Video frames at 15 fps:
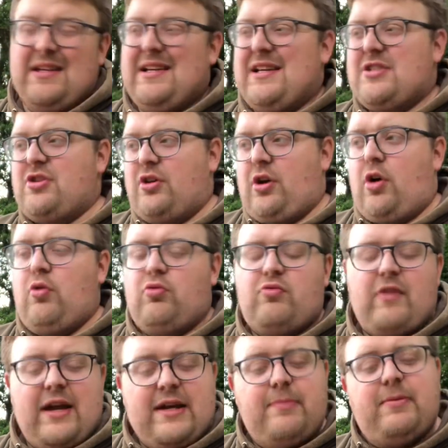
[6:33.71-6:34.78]
it's not an old
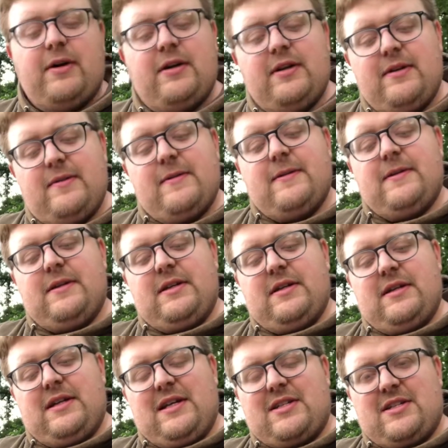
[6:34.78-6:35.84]
rig but
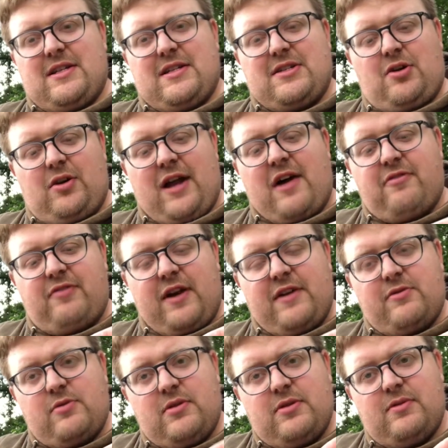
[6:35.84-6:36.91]
it's, it's gone out of
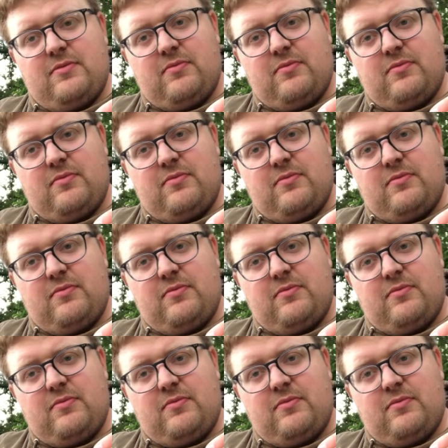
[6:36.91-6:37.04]
favour